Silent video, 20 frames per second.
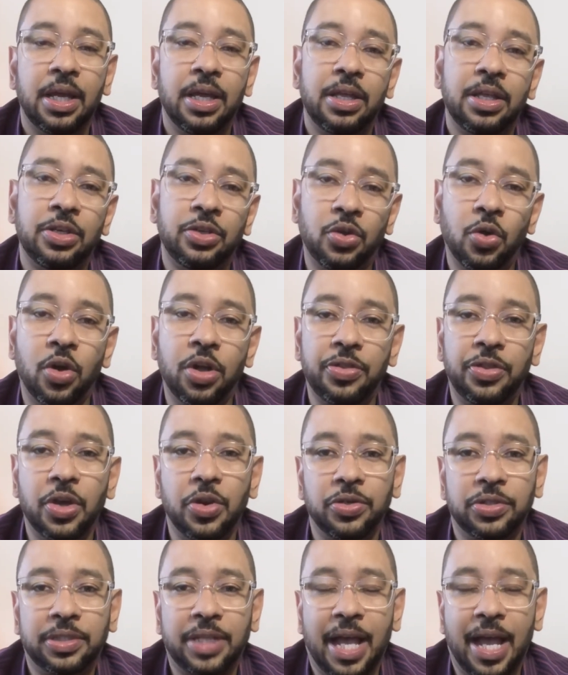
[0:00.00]
during
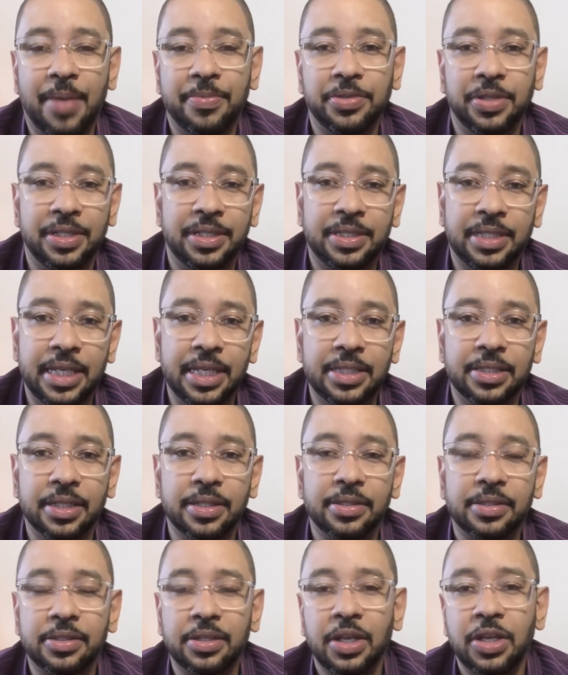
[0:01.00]
those times and
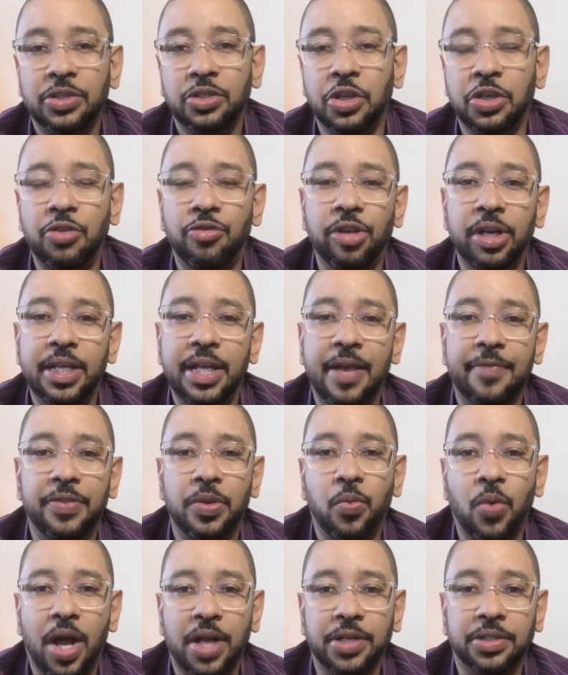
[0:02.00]
seasons. So you really have
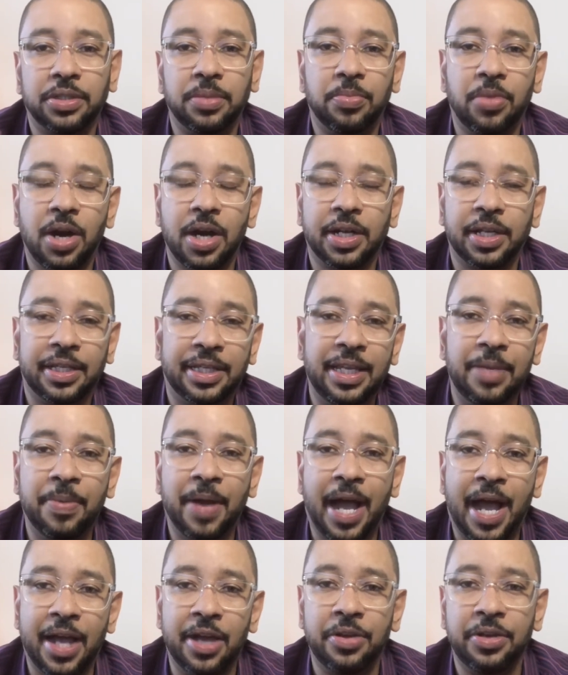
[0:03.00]
to watch the market, keep an
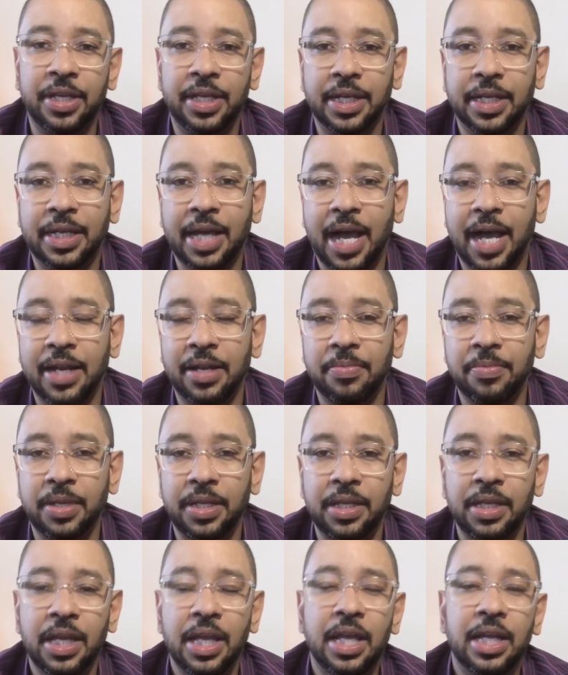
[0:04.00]
eye on the
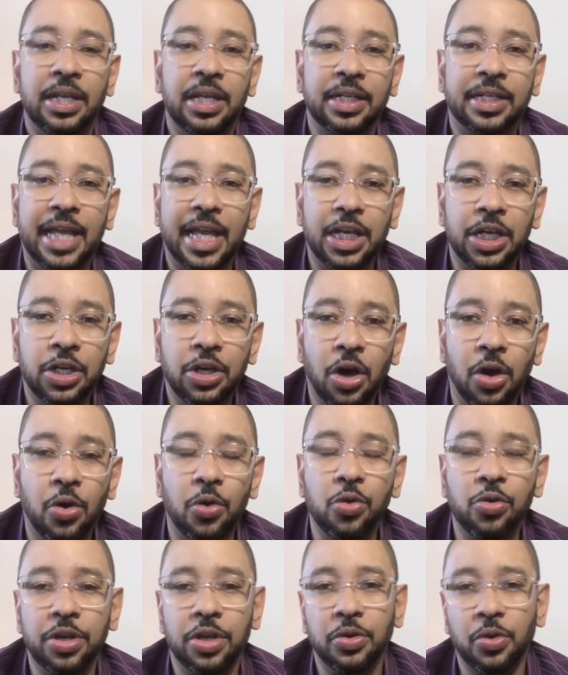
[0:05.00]
economy, look at
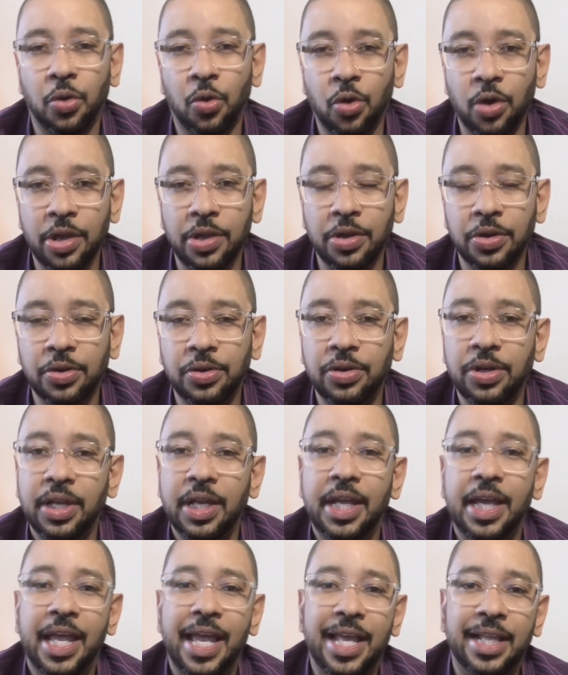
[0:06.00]
gold and oil
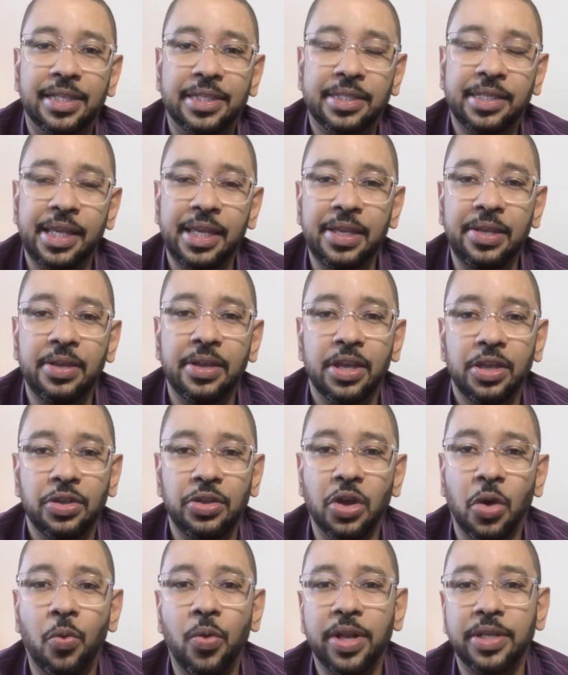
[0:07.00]
and see,
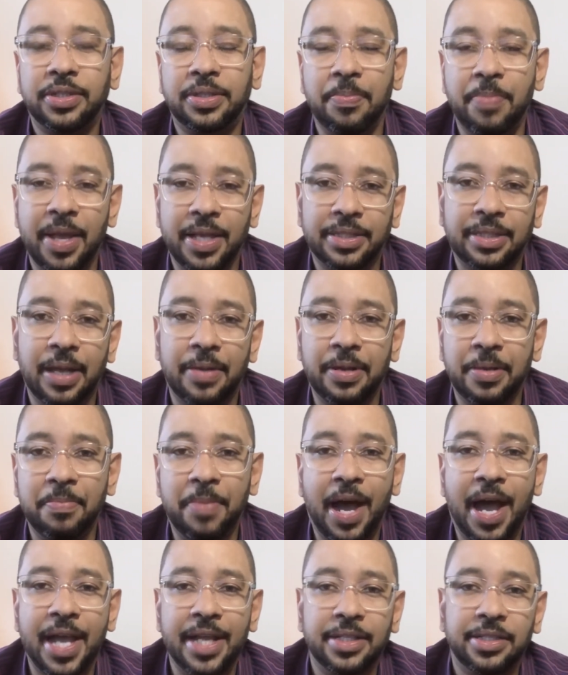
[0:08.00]
when is the best time to
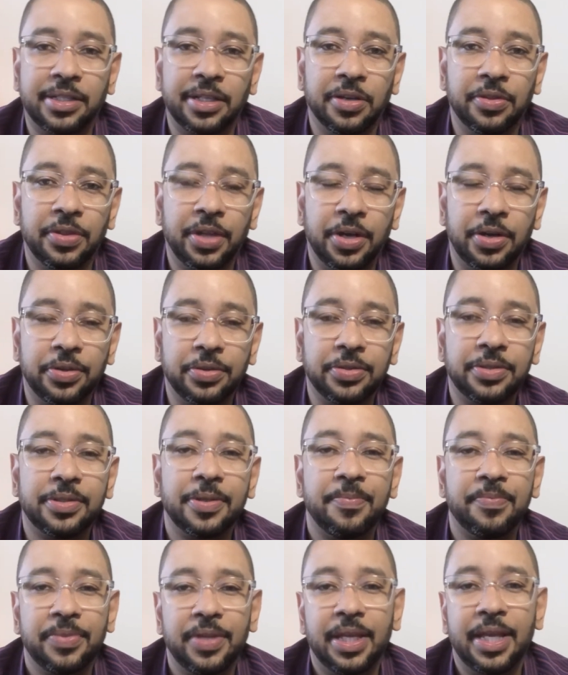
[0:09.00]
buy and sell those.
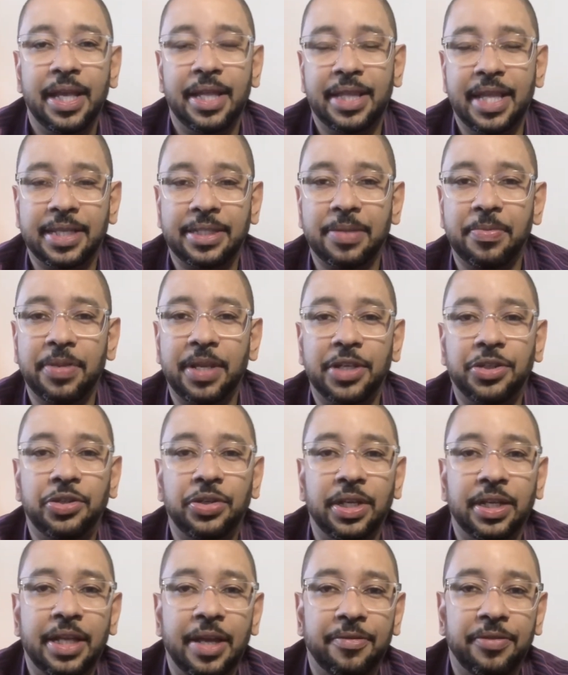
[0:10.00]
And that's something that you
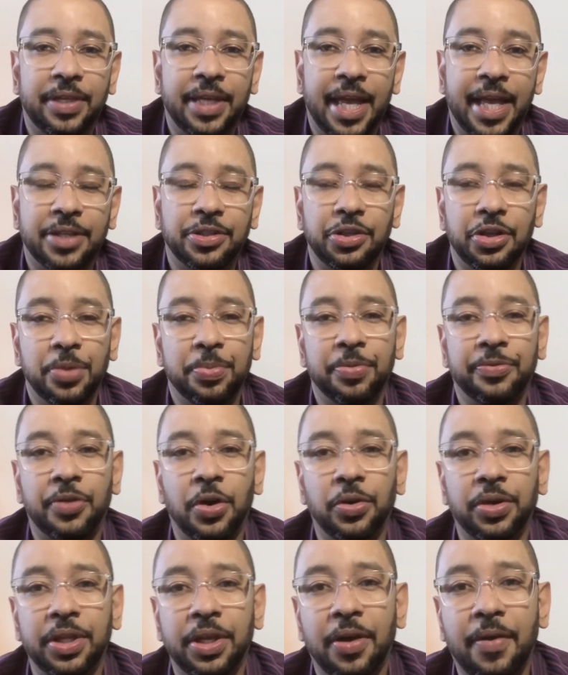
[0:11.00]
can definitely add to your
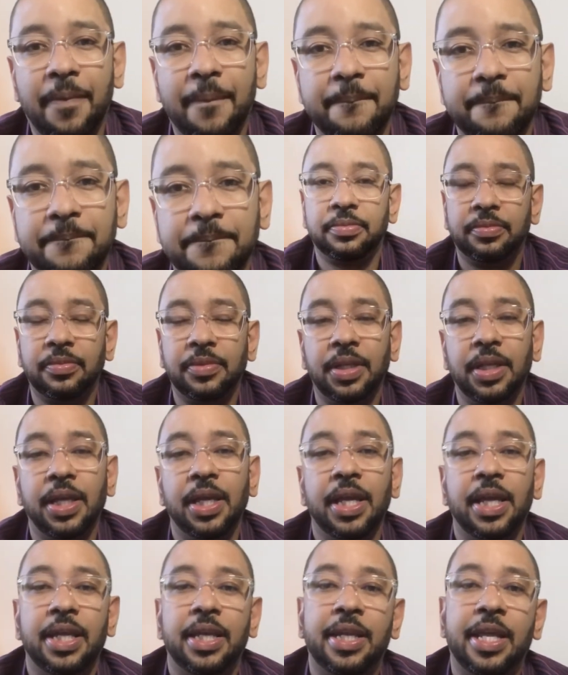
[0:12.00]
portfolio.
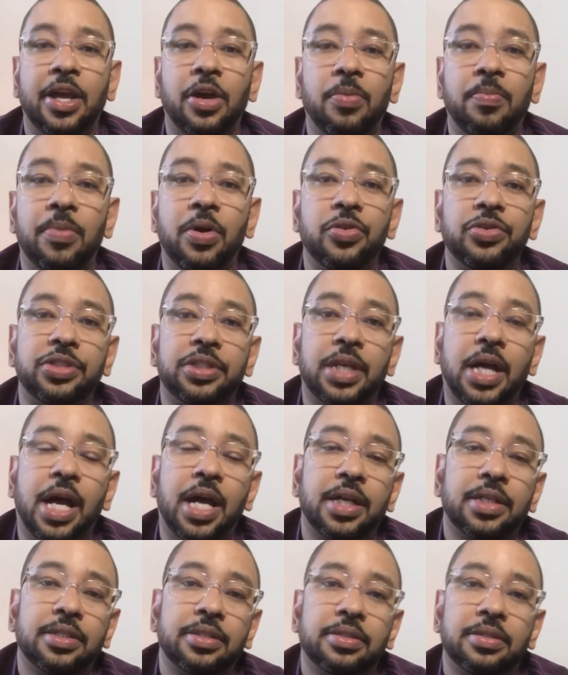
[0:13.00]
Now, most
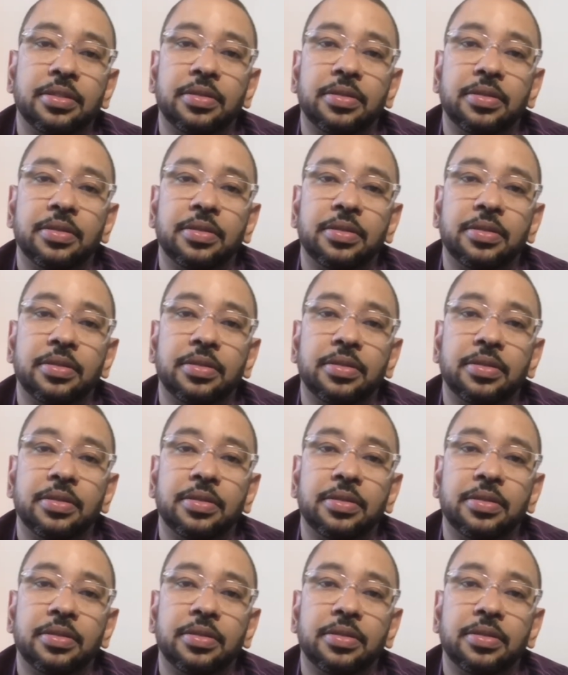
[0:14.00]
stocks